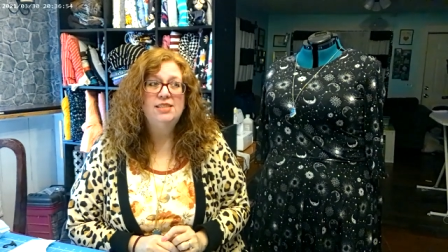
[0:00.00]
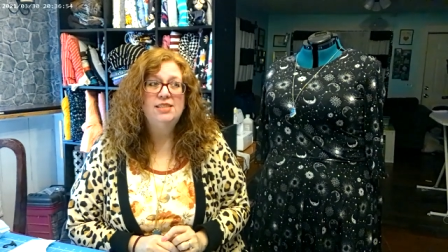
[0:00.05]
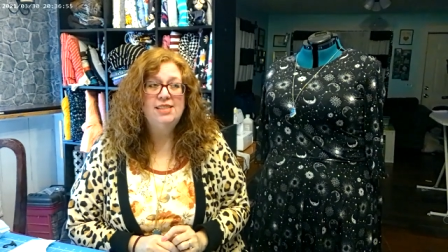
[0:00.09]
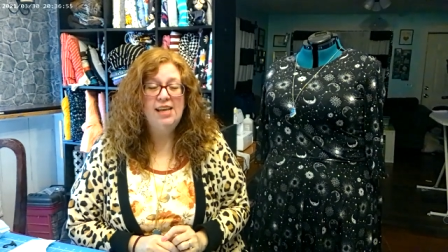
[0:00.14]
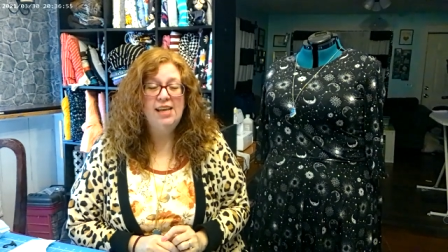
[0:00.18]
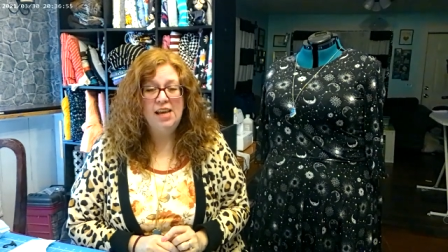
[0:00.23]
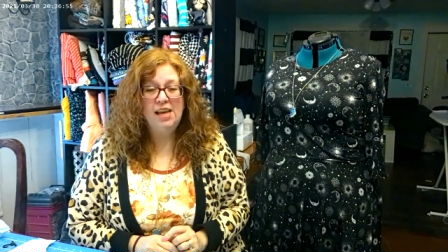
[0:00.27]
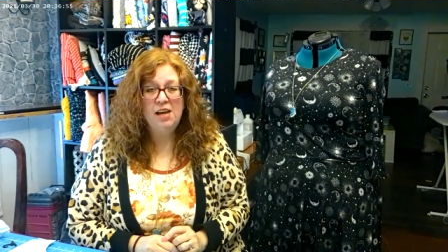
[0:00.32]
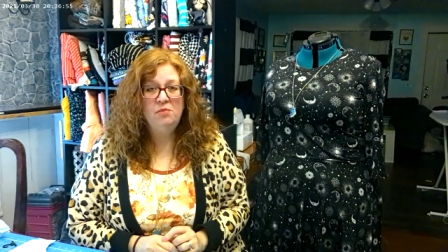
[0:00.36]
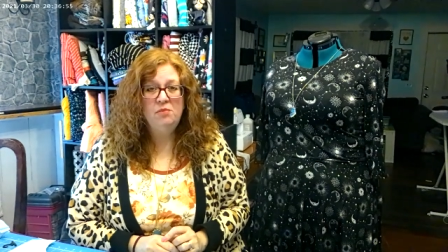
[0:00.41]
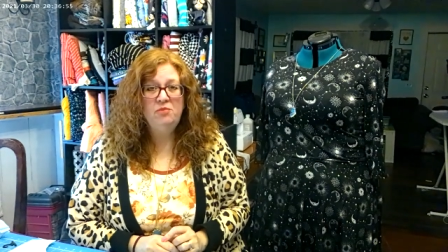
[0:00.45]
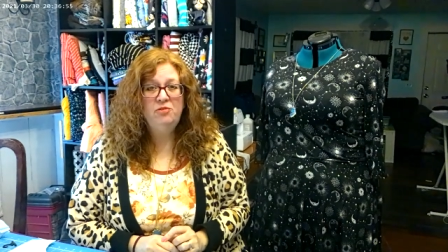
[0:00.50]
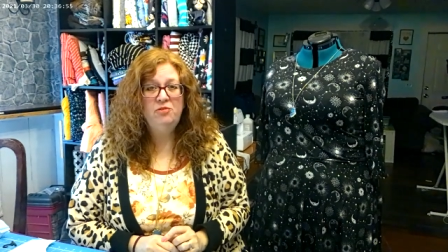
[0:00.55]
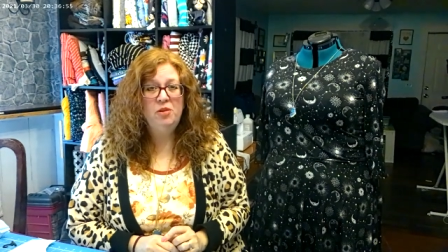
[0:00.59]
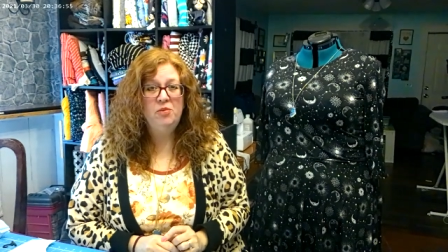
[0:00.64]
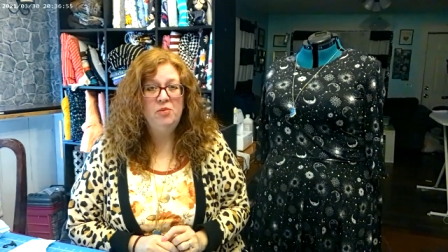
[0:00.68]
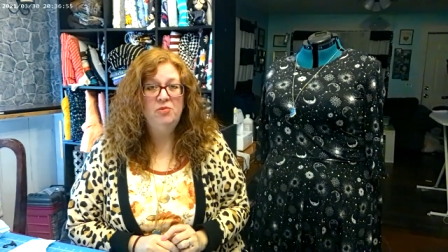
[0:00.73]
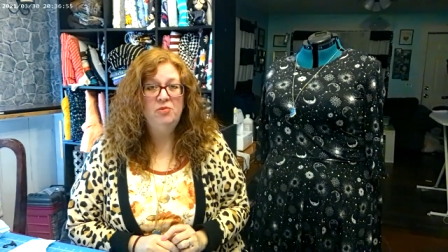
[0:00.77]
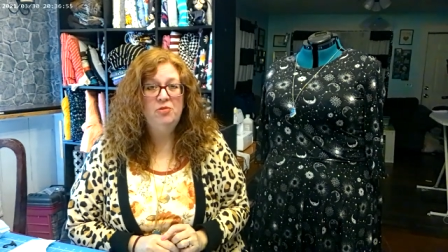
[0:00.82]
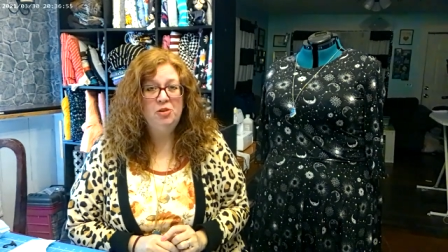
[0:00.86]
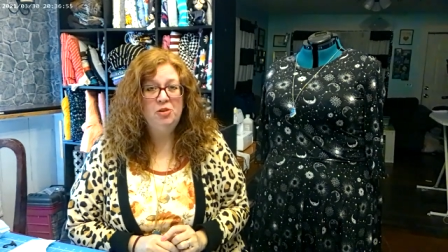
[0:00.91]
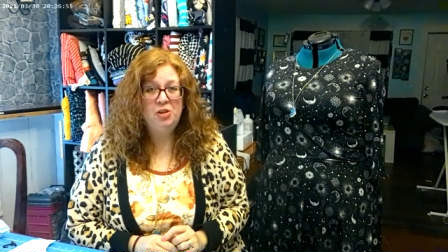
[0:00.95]
Sam
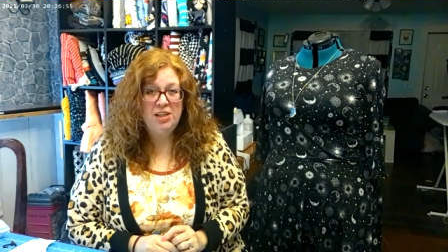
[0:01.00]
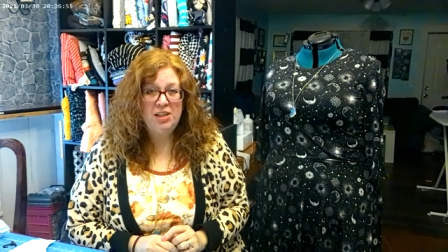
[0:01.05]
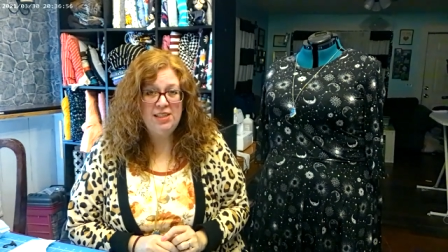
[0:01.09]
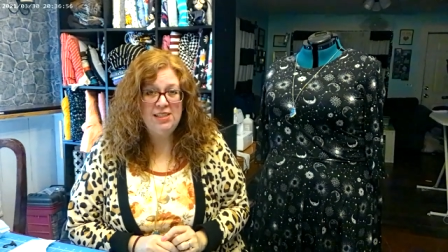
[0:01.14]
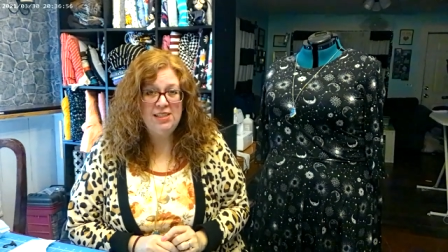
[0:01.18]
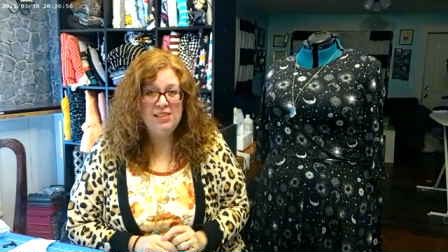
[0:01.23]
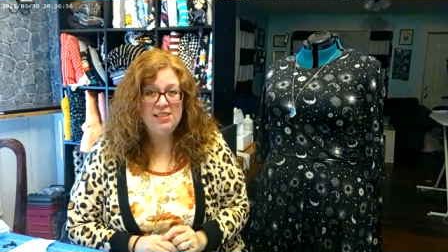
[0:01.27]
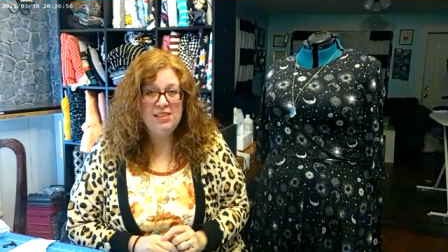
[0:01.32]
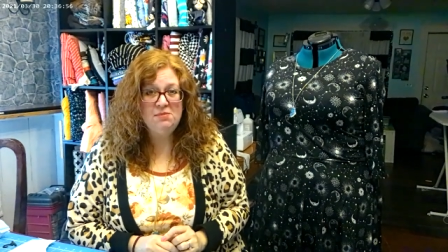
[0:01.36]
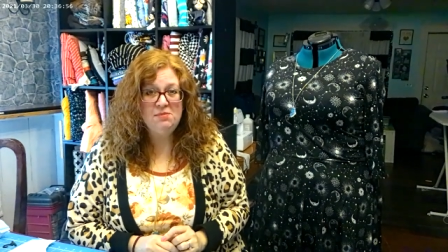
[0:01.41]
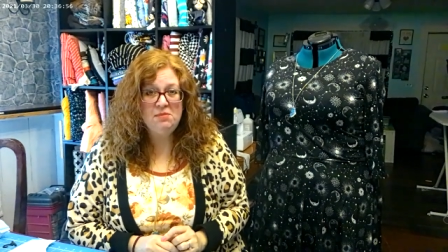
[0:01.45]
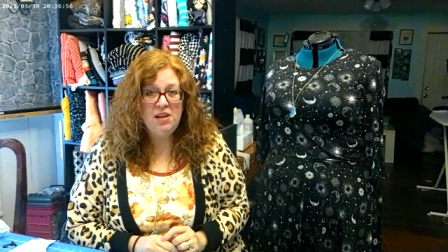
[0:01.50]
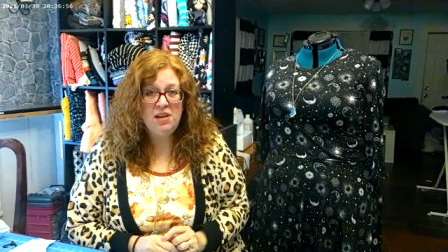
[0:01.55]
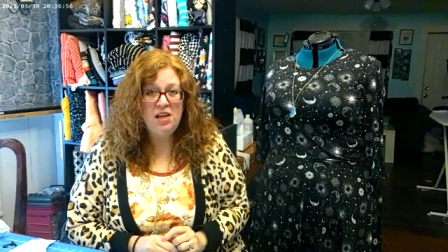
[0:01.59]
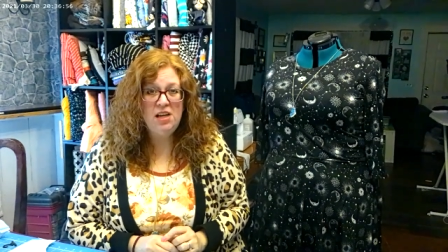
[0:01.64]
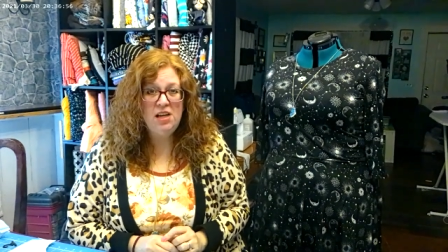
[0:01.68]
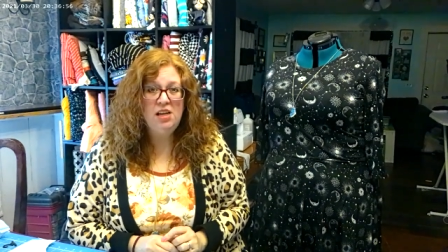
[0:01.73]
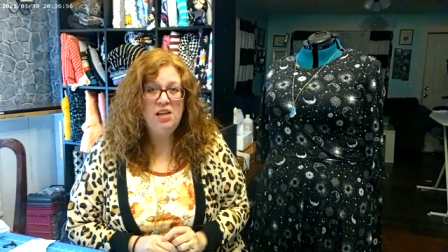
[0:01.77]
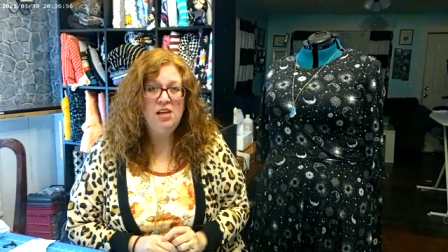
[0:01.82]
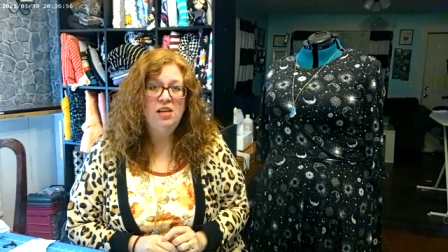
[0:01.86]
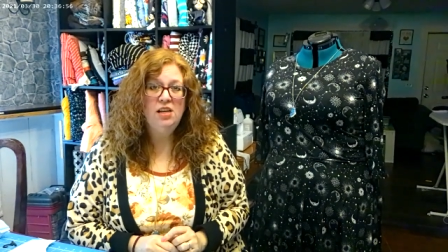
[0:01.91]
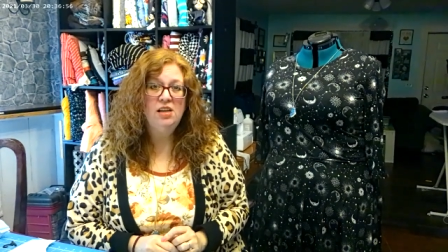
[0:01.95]
from
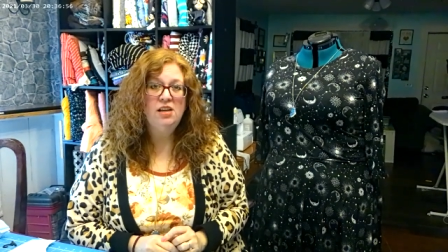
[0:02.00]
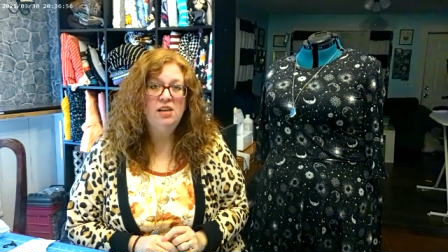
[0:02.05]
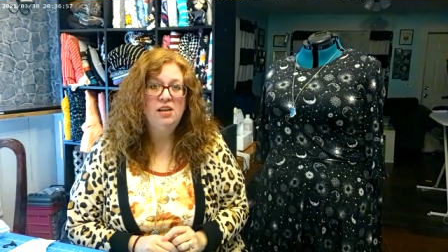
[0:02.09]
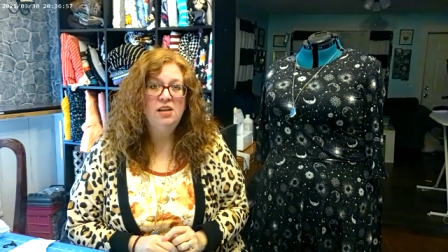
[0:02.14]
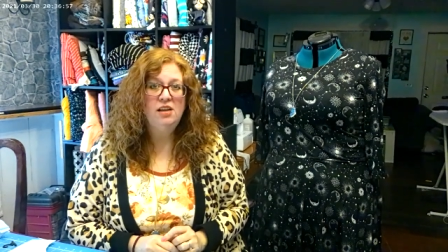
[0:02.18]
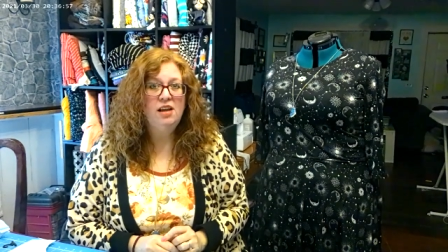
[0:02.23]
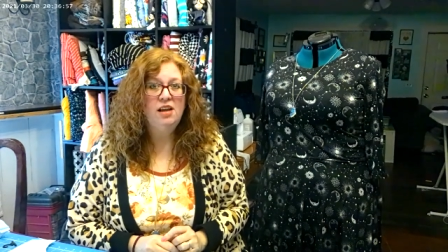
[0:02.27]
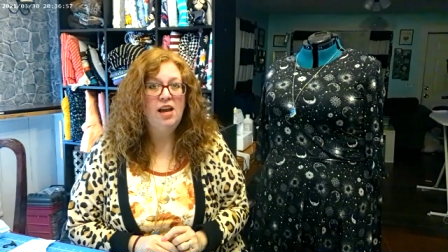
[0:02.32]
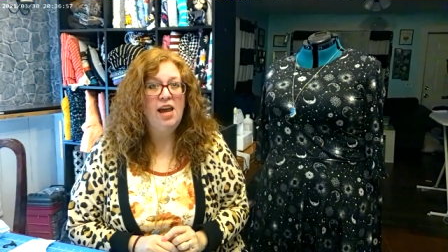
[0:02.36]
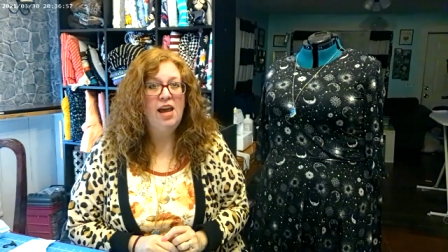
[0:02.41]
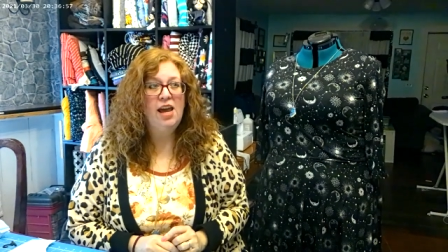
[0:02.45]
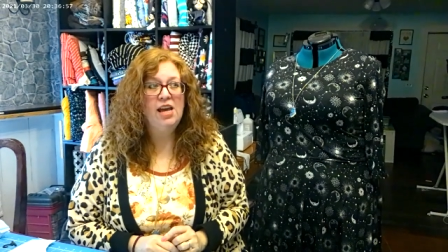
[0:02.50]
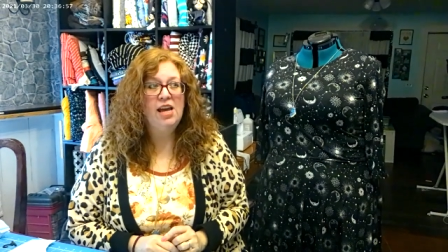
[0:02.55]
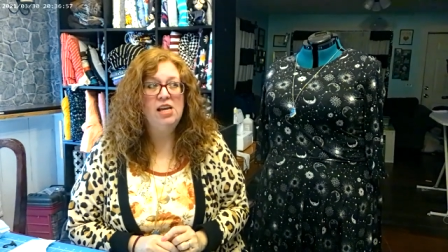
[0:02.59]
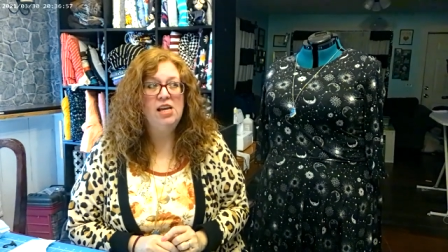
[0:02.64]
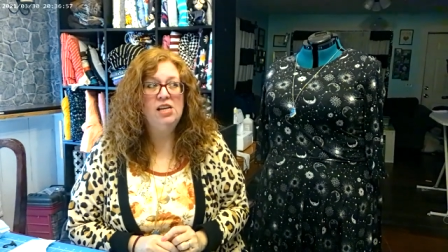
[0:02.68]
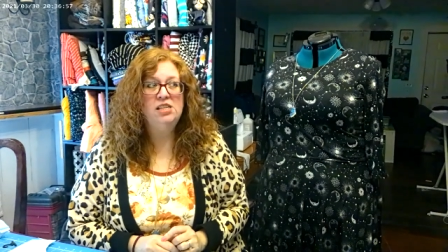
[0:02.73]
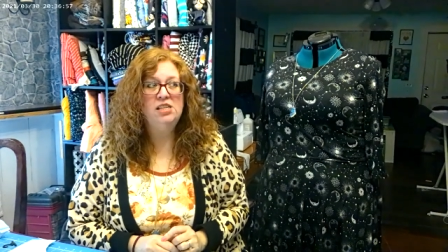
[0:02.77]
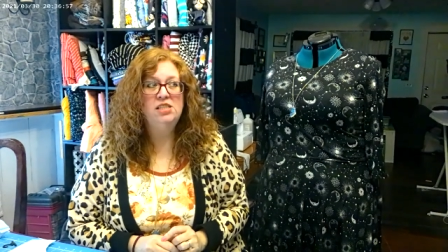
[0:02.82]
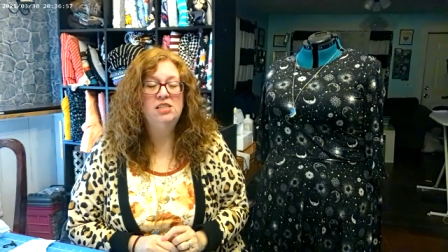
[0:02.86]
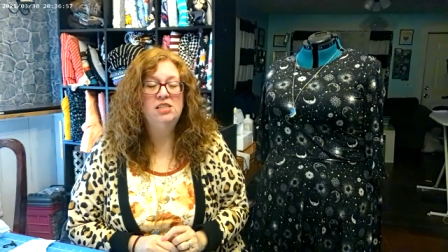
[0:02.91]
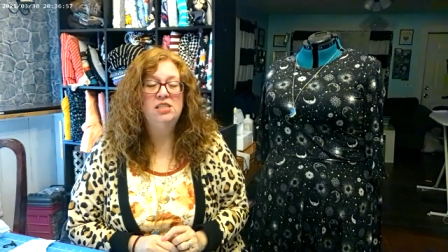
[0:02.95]
Frugalisima
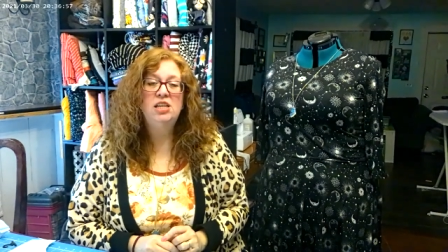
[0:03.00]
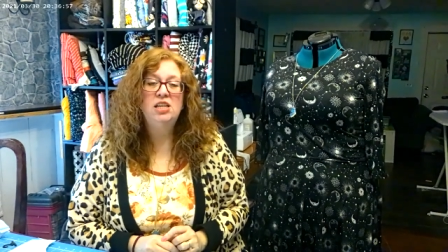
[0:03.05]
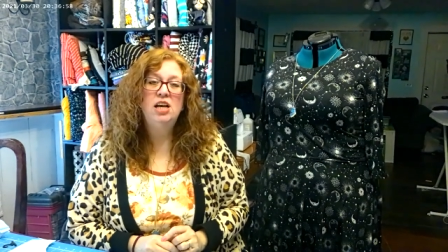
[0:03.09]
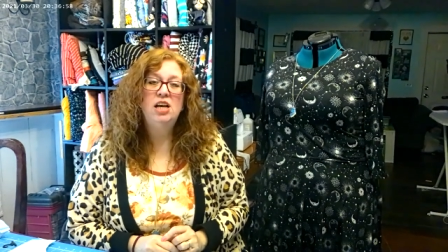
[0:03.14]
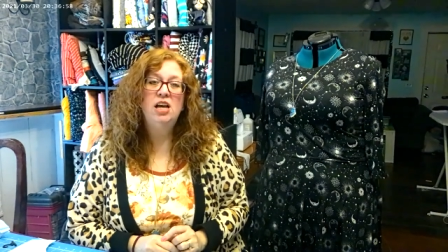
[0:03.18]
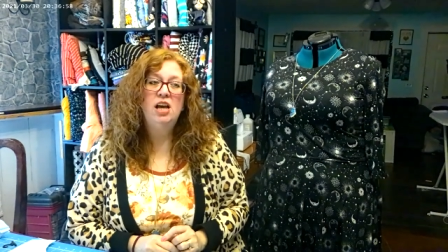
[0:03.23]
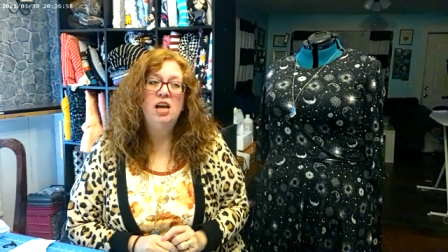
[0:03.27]
and